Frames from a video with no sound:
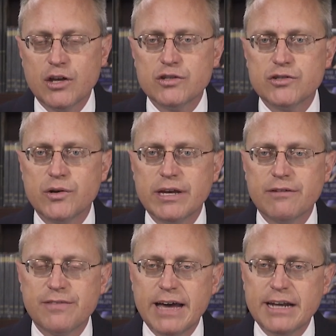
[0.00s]
So
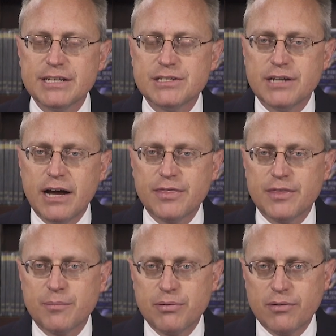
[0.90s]
if that is not
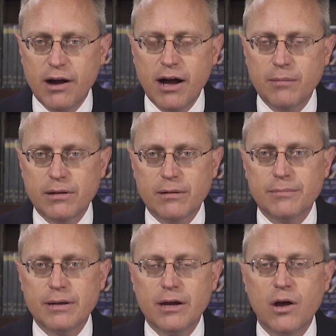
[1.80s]
the problem,